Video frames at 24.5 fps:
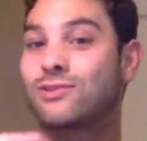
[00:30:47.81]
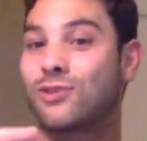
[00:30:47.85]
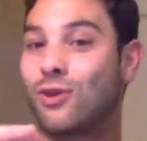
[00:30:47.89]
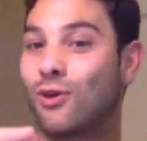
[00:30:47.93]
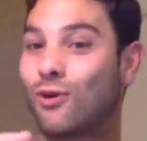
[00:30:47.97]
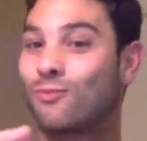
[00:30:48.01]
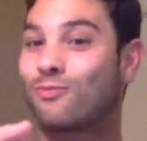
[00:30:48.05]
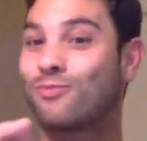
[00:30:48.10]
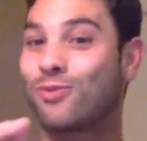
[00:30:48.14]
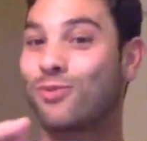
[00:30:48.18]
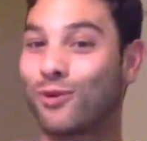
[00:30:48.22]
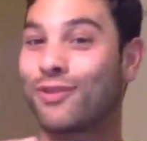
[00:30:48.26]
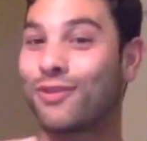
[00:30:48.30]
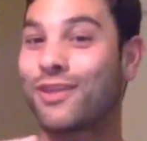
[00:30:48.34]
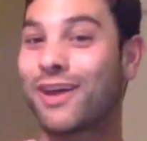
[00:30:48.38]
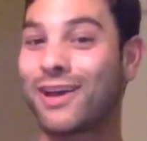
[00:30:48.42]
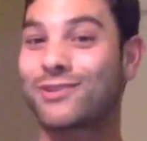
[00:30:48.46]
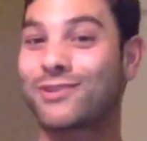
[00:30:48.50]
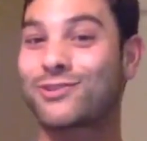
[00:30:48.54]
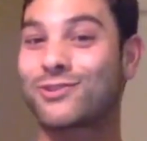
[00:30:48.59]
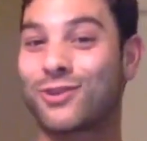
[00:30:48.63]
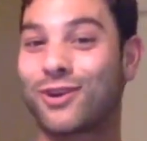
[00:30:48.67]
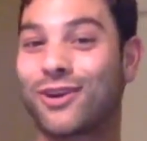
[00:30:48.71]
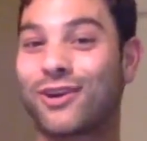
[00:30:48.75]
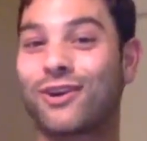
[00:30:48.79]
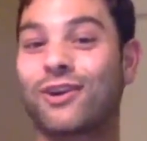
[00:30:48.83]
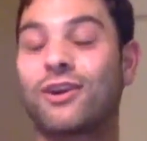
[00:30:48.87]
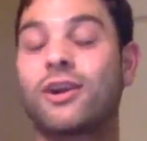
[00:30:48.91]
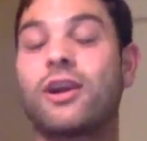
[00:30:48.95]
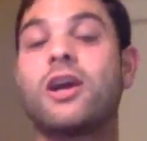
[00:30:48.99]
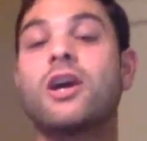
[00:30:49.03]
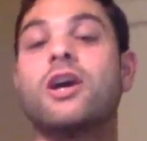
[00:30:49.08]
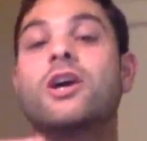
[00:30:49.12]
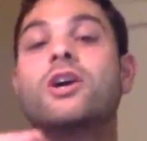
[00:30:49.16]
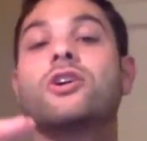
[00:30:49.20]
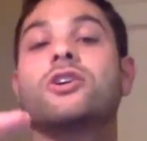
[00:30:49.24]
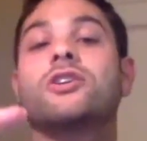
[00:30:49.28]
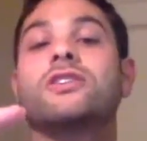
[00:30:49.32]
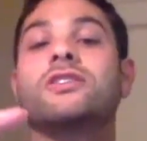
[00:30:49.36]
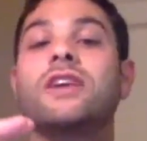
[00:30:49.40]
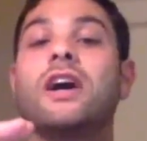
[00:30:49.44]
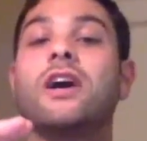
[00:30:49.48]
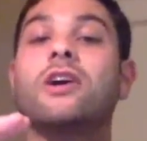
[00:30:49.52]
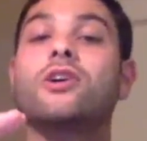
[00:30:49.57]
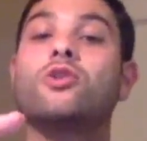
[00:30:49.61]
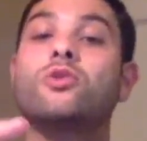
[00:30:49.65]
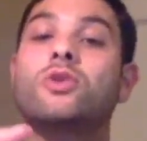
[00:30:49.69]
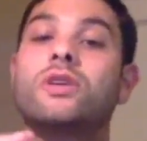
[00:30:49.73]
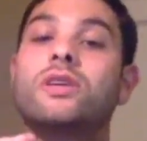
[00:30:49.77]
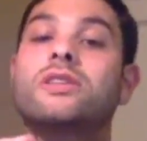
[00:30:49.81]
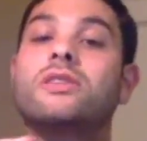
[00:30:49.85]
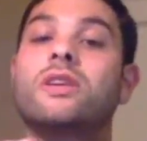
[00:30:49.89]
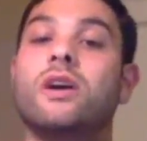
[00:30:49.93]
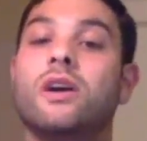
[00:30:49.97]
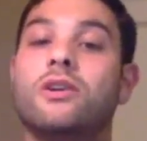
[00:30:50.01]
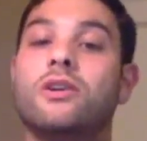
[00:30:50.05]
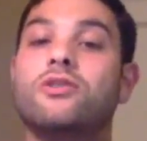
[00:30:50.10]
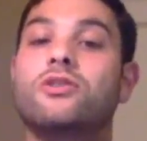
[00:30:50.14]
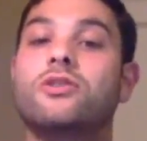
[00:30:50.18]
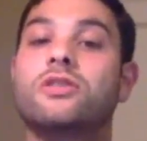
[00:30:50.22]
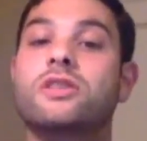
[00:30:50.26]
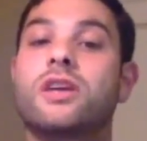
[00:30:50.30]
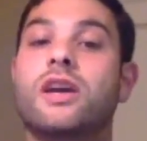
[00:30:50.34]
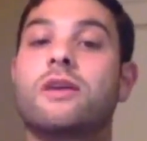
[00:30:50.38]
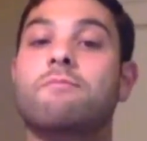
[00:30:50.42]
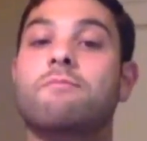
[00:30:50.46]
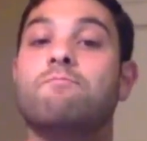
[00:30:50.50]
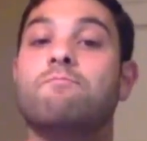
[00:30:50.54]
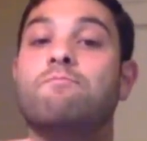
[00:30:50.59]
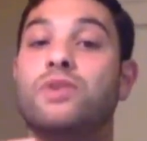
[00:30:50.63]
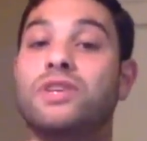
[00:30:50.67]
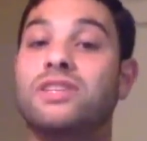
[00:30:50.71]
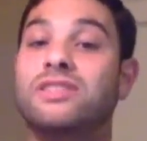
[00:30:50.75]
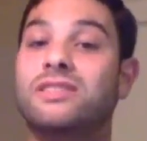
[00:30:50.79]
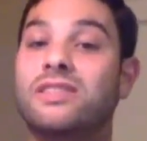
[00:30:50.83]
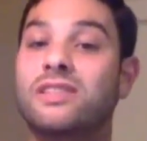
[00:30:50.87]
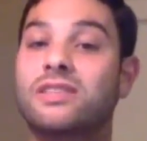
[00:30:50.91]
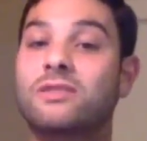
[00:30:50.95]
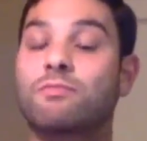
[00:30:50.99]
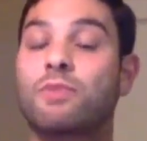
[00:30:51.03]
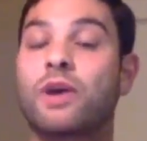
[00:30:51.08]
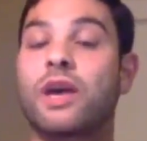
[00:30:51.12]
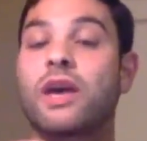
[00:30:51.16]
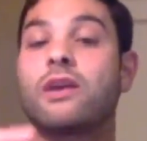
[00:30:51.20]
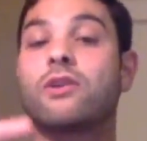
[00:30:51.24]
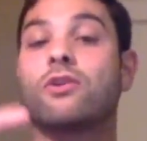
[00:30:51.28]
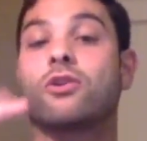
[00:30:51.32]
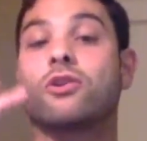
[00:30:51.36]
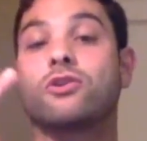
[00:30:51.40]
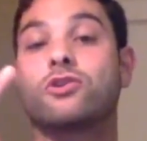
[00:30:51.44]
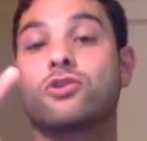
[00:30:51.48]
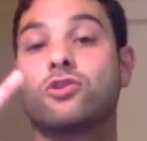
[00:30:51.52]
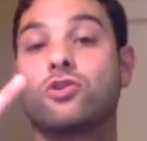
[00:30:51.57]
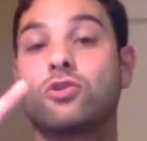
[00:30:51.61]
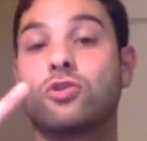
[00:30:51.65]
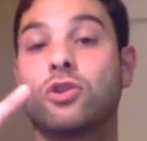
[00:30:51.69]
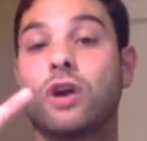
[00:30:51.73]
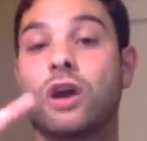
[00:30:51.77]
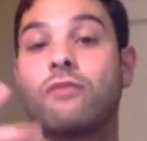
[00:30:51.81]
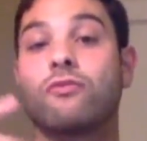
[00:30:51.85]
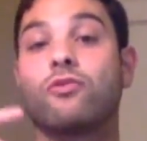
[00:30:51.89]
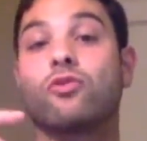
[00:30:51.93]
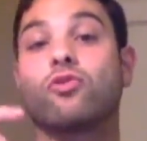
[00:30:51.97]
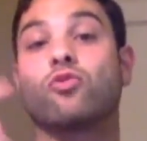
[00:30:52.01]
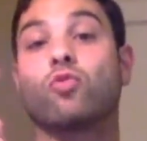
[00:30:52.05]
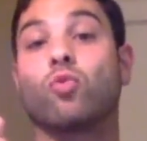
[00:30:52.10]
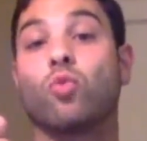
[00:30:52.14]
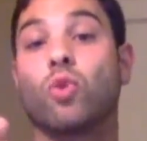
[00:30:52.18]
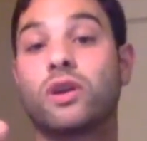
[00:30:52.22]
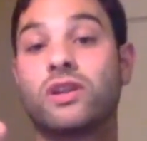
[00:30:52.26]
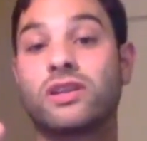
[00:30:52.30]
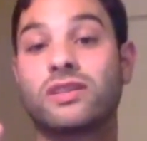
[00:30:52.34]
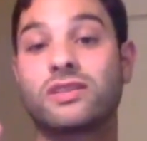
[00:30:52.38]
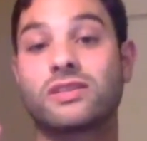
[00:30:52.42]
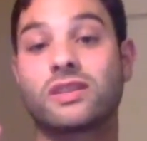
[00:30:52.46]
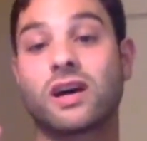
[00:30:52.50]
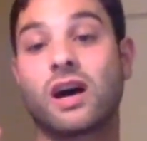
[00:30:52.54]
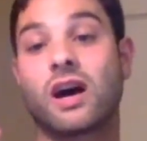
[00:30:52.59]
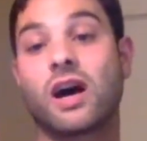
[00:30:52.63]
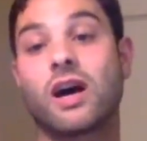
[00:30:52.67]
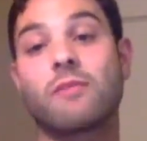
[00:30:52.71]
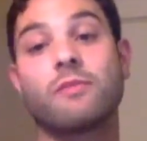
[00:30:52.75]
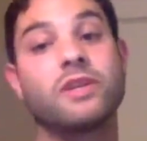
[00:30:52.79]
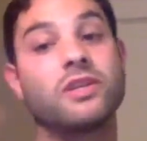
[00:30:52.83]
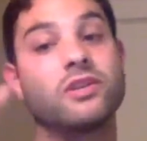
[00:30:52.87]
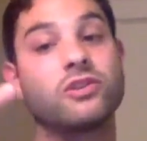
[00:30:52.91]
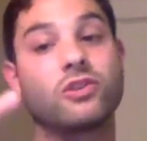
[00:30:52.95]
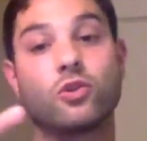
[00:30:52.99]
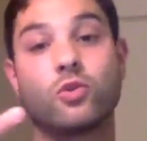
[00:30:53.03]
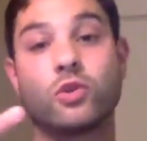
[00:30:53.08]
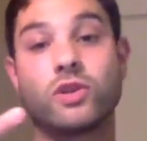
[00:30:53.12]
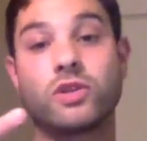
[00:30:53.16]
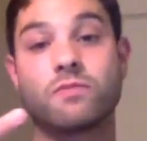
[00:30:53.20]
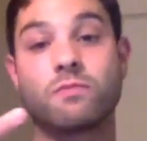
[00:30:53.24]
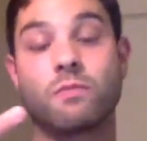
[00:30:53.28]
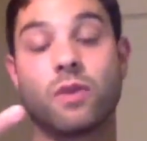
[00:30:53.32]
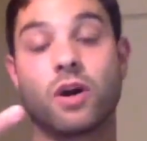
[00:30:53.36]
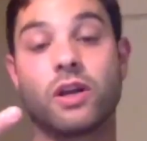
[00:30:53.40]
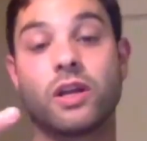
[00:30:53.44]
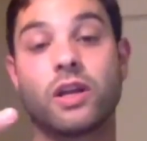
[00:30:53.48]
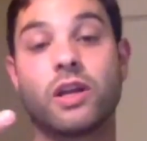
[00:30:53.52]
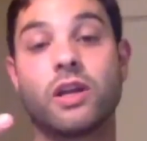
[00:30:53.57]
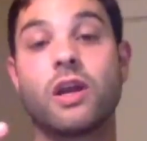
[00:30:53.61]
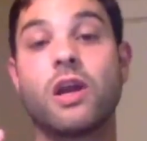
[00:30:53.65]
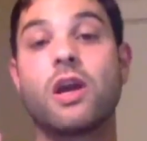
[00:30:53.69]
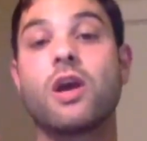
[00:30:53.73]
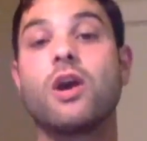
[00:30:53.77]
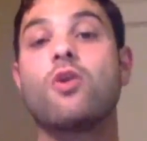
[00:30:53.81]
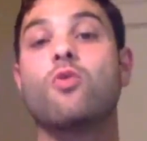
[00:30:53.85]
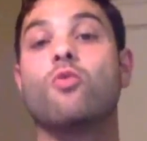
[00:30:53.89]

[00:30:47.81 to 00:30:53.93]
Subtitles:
Don't pull that trigger, because now you need to understand business pain on 2 levels. 1 is time and 2 is money.